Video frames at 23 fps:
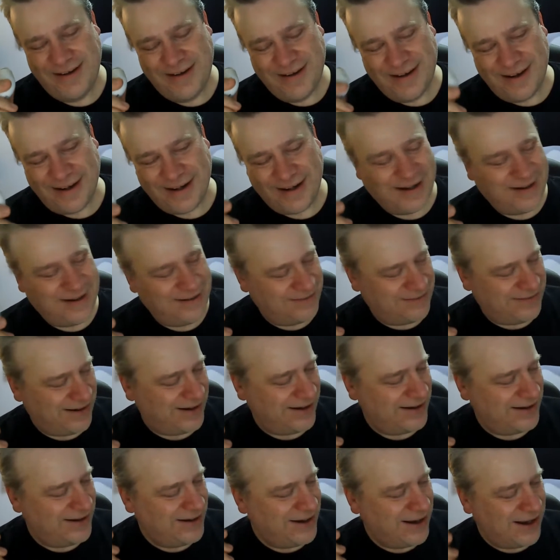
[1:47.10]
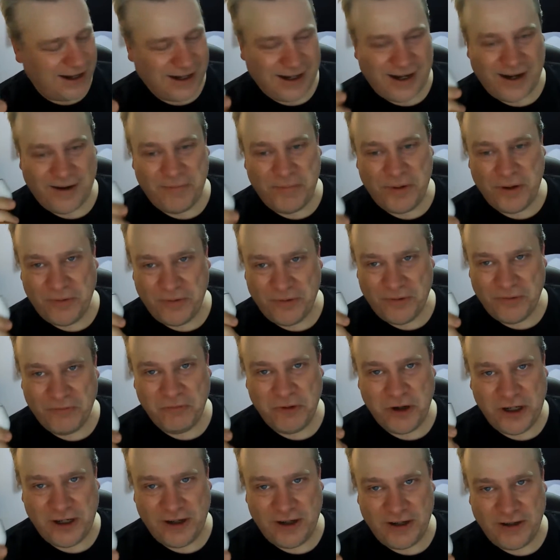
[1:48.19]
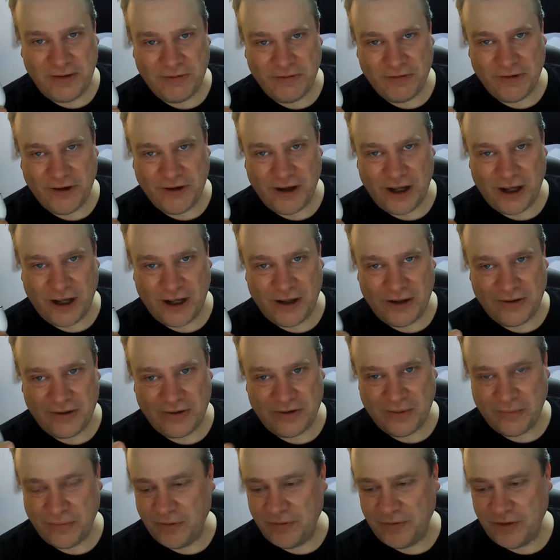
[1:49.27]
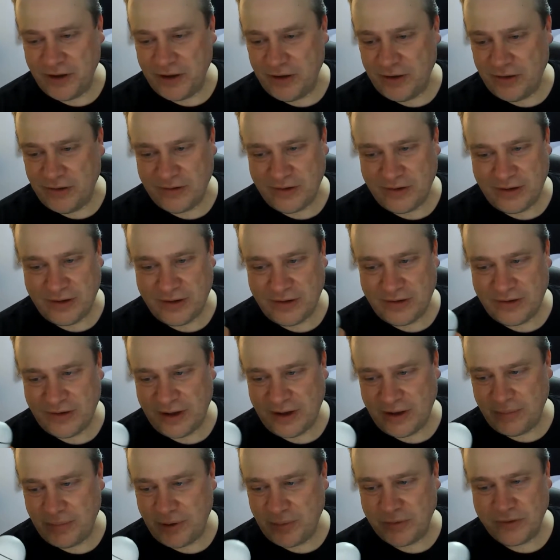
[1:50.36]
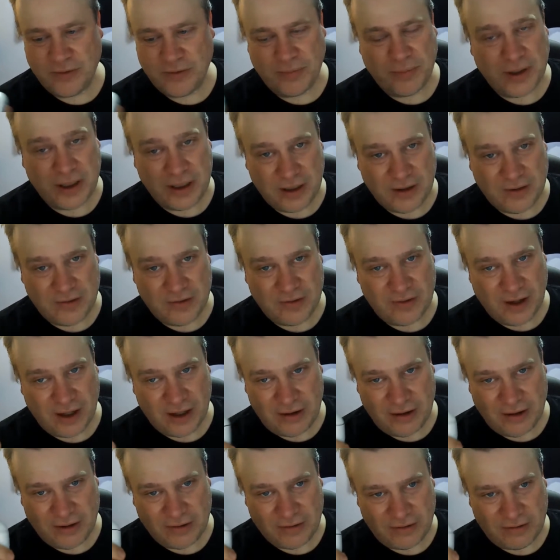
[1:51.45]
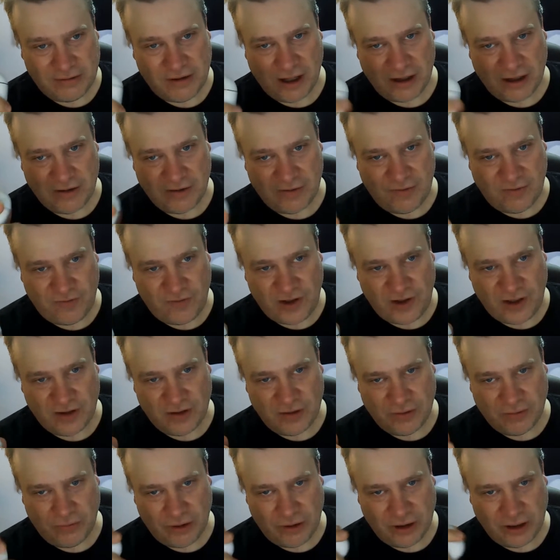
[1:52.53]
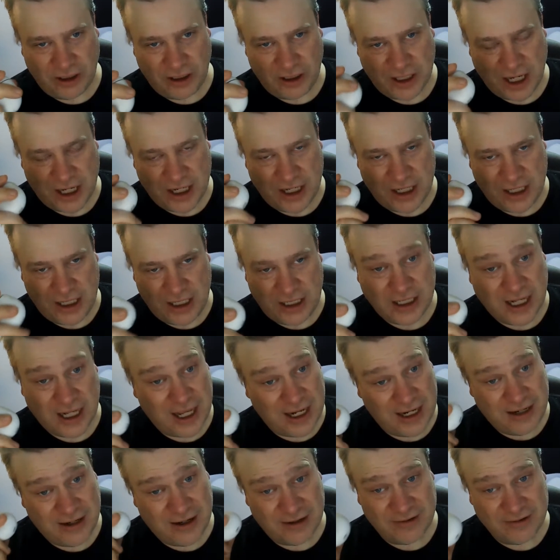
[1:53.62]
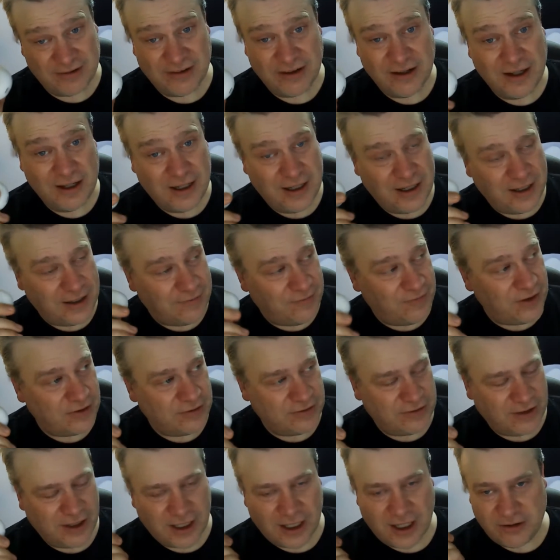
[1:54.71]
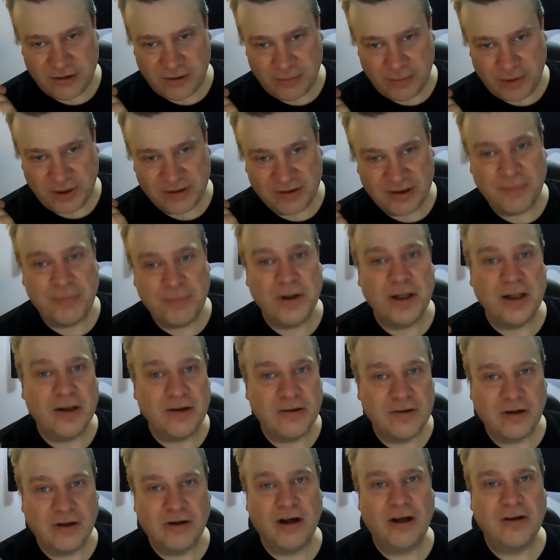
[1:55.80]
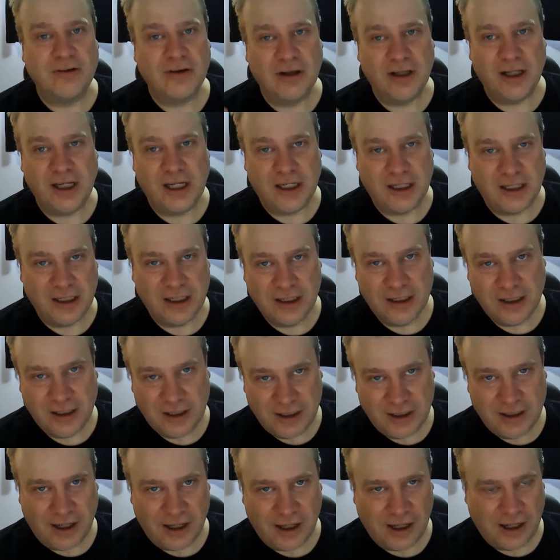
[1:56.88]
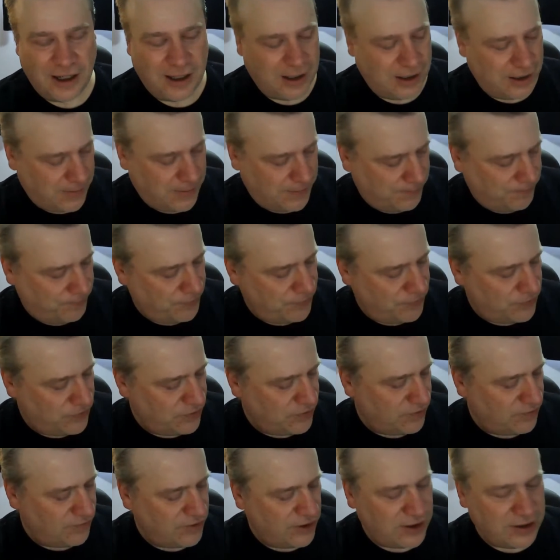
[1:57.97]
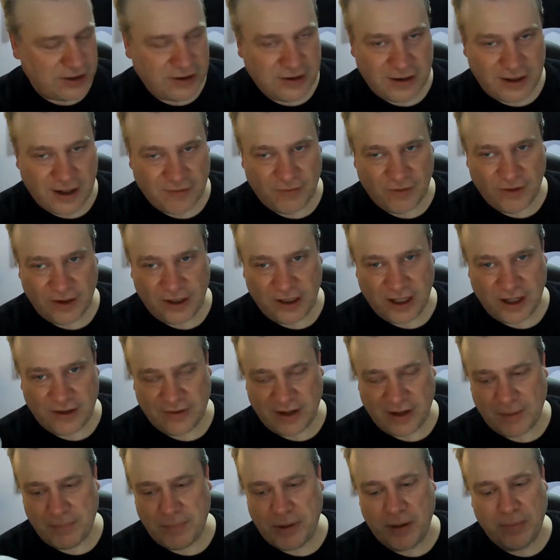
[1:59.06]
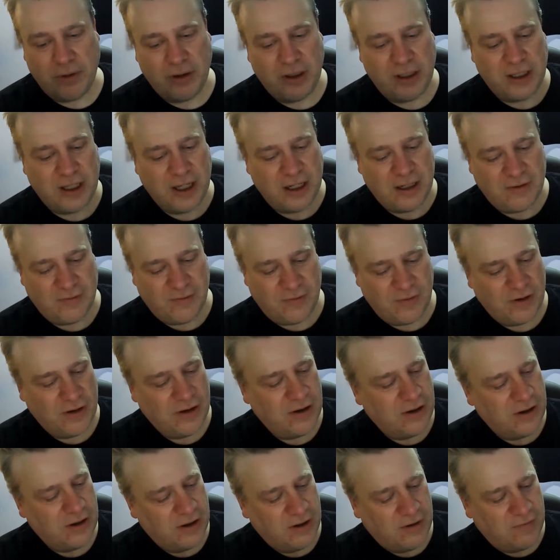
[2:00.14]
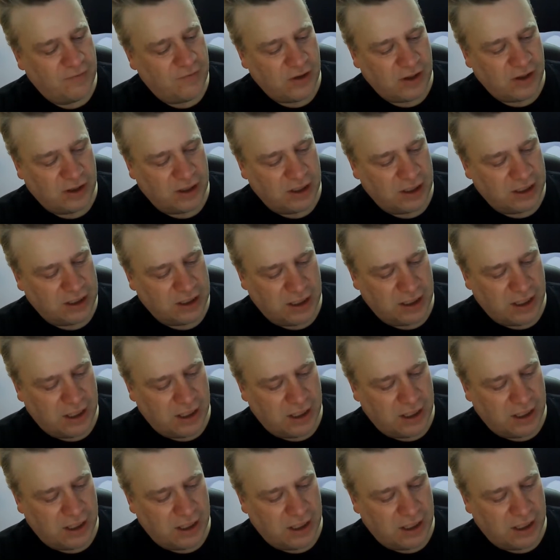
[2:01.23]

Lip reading: I gotta say, I have been reading some reviews and seeing people's opinions that this does feel really kind of neat, and it feels like I should be skipping this across a lake. So it definitely has that pebbly kind of feeling.